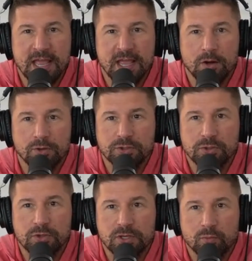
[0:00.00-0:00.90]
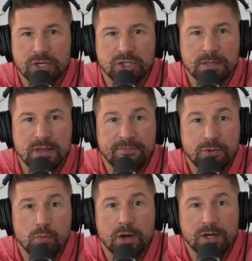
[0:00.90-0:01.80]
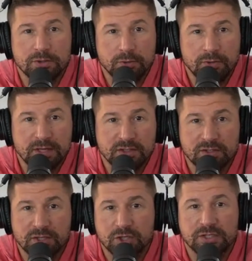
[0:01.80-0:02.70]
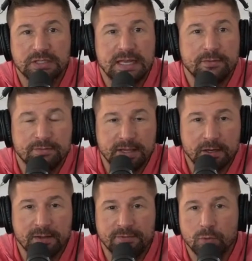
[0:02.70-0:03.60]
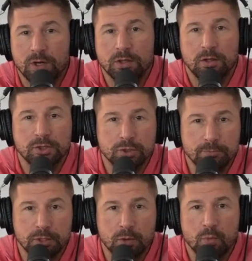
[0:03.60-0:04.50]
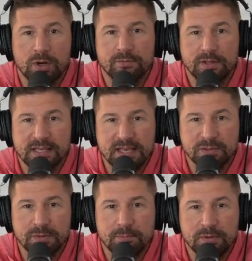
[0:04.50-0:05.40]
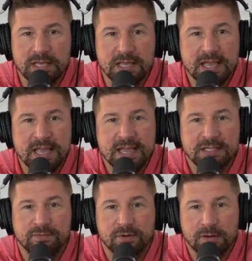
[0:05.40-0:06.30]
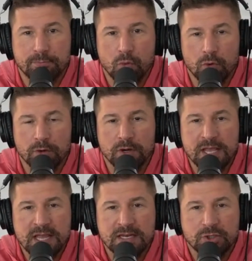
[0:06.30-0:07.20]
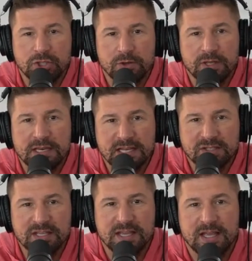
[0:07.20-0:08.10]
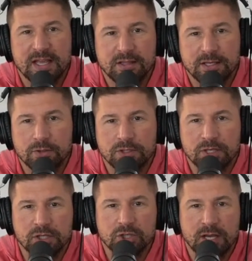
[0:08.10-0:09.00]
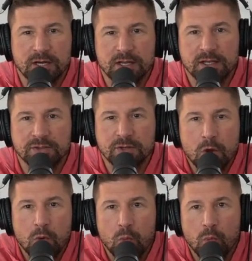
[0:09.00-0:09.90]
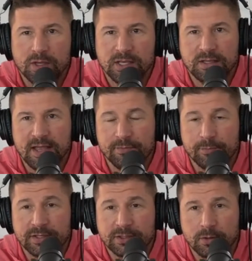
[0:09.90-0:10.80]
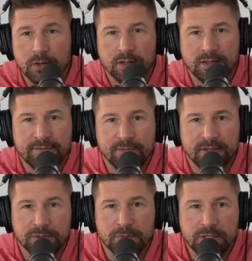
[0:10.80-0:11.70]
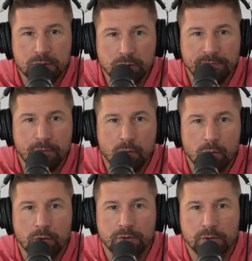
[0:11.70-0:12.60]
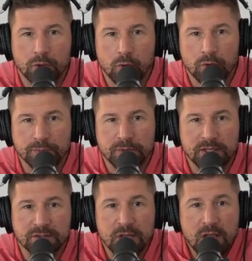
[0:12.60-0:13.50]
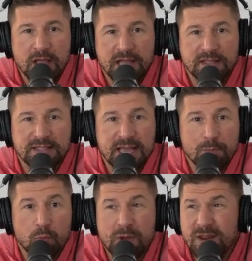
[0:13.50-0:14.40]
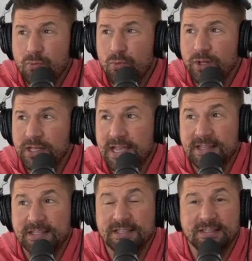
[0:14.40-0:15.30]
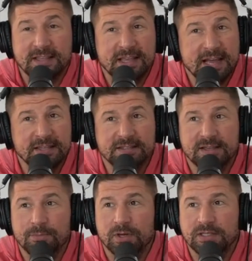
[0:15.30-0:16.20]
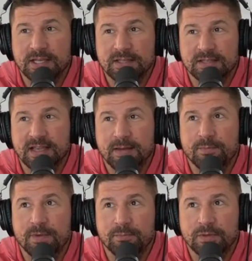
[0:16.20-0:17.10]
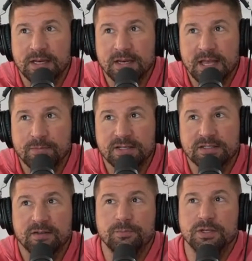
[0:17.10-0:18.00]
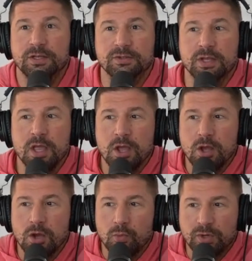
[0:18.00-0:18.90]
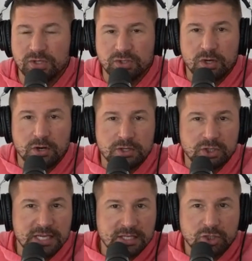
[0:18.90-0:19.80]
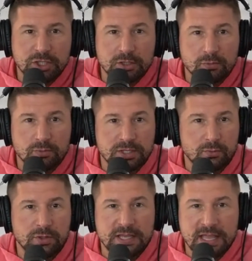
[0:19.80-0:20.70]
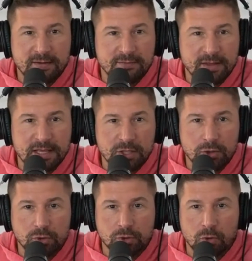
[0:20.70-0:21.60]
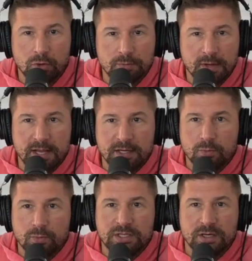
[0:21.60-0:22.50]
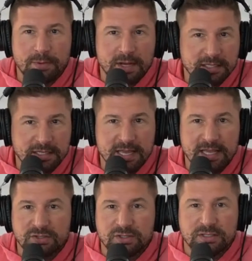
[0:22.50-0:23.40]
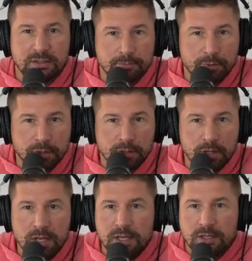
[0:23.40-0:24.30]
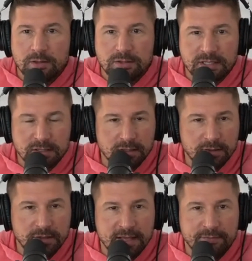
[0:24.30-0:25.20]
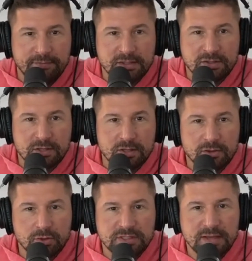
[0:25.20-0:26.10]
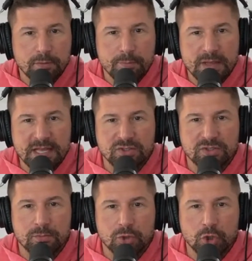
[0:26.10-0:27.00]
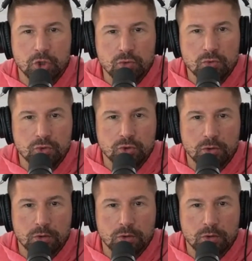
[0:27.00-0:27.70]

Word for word: And also you can reach them if you want to do things such as a live event, if you want to launch a book, whatever the case may be, it's very important. Now, Gino, the next thing I'd like you to touch on is what can live events, uh, live events be used for? What are the goals? Because at the time we didn't really, and this is, guys, I'm going to tell you this, I'm, I'm getting ahead of myself because we started Jake and Gino, didn't really have a huge goal in mind. We did a podcast, did a book, did the, the live events. There's never been some huge